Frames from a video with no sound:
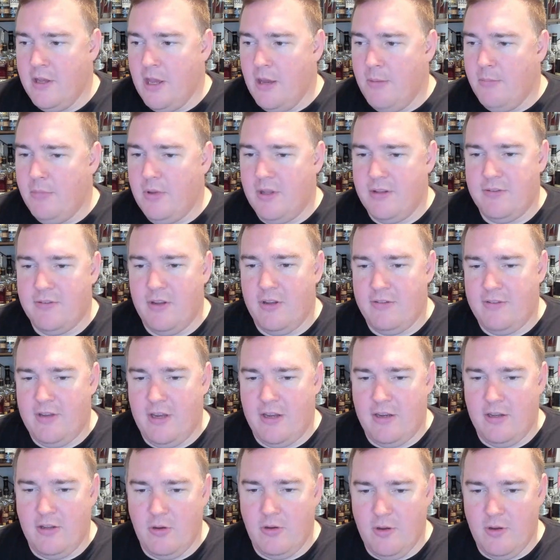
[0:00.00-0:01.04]
Plus, when I was down
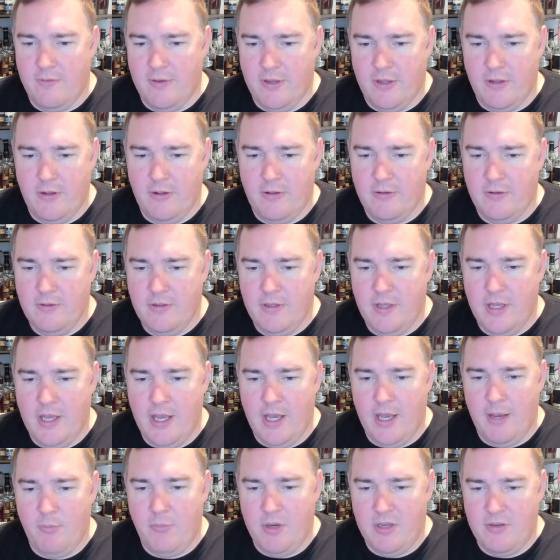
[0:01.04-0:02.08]
in Louisville,
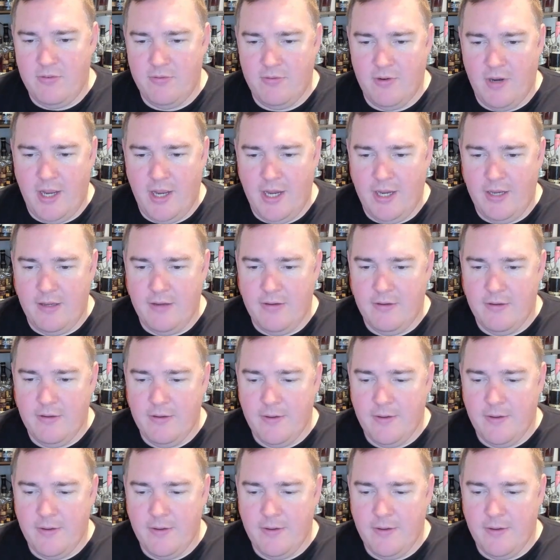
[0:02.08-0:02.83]
we tried,